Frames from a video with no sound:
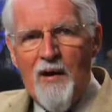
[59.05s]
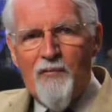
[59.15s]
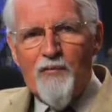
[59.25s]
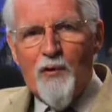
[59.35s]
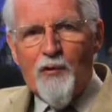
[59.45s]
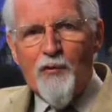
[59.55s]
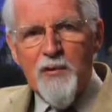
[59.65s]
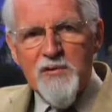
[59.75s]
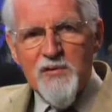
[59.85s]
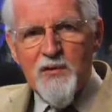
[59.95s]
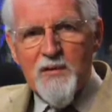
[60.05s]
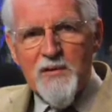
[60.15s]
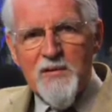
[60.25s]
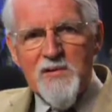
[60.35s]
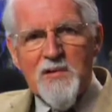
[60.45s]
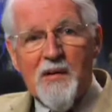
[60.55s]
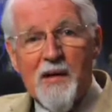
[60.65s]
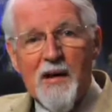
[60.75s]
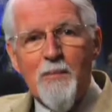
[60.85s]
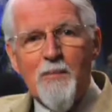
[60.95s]
for Christians to
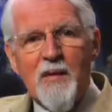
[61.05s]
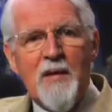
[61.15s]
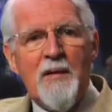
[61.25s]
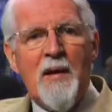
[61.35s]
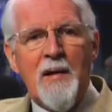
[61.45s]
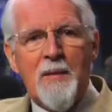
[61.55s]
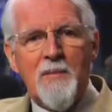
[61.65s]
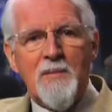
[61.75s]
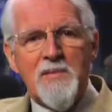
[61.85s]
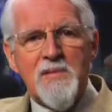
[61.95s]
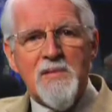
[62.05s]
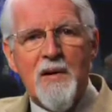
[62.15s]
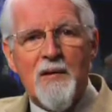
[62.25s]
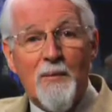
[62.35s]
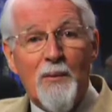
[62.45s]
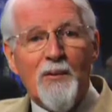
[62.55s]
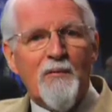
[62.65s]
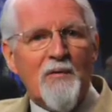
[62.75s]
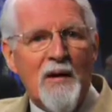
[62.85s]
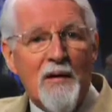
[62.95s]
keep their names in the book
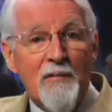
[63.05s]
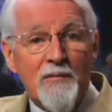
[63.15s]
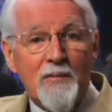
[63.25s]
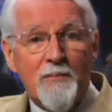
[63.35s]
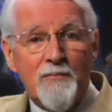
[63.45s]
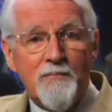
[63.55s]
of life,